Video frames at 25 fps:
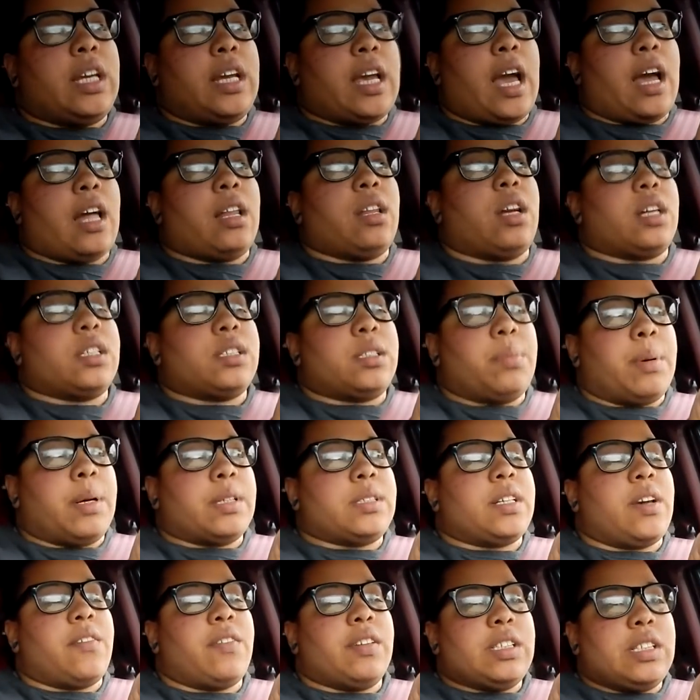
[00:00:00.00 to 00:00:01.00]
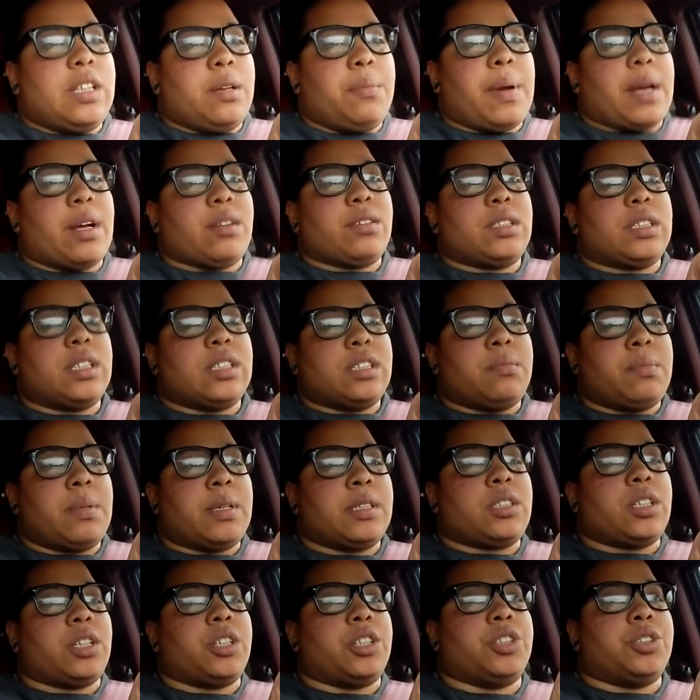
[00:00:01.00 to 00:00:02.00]
I lost about 17 pounds since
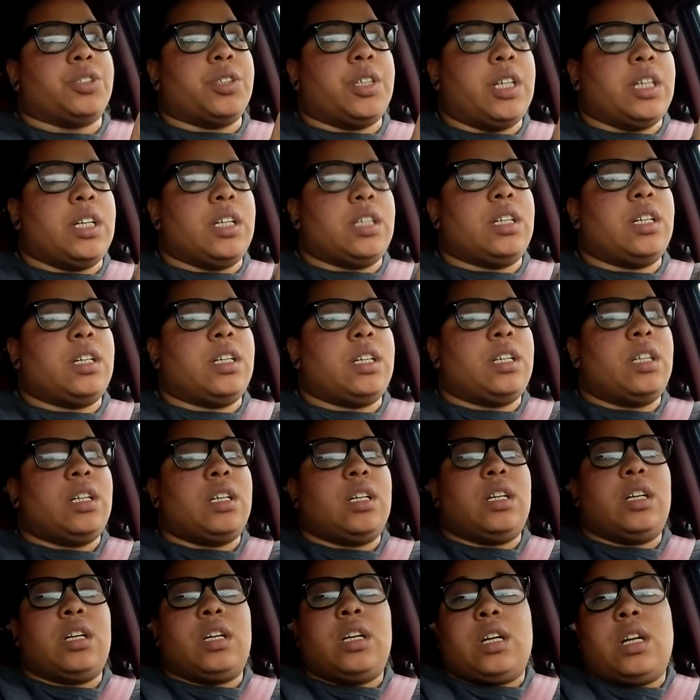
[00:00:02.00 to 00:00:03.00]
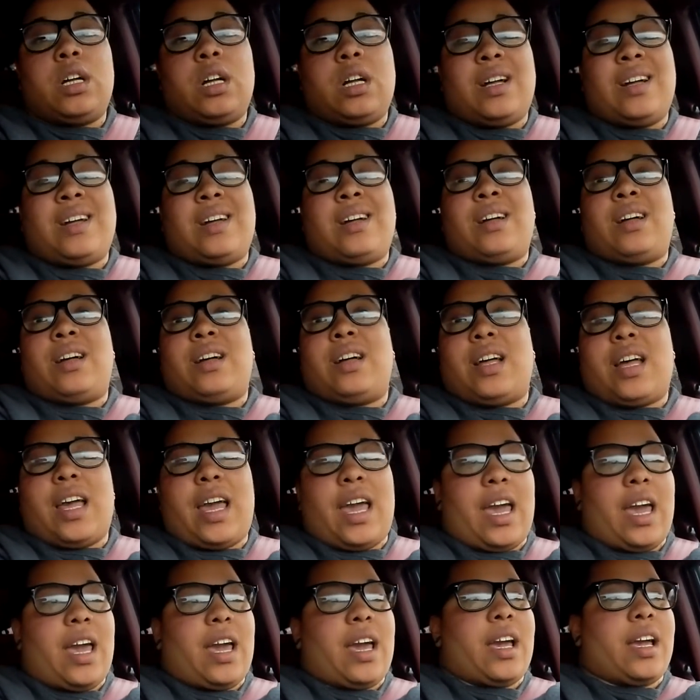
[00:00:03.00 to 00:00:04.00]
my surgery.
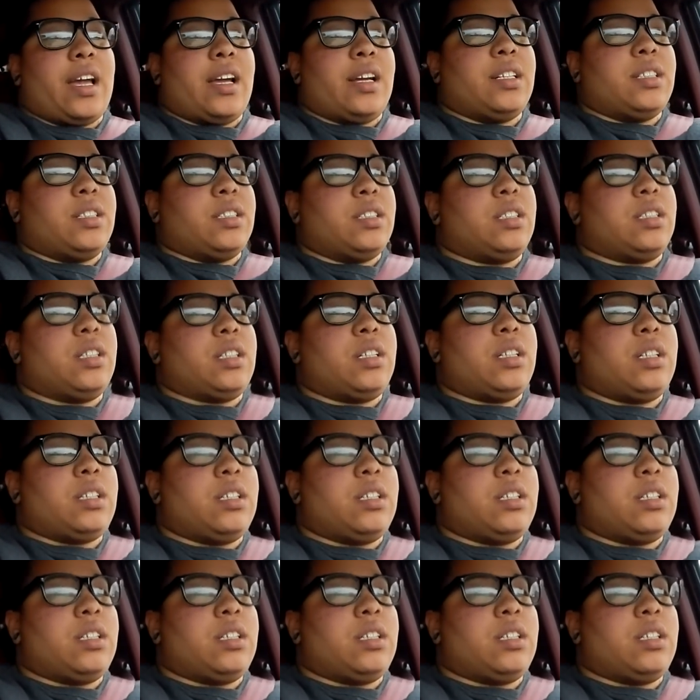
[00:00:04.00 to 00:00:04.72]
And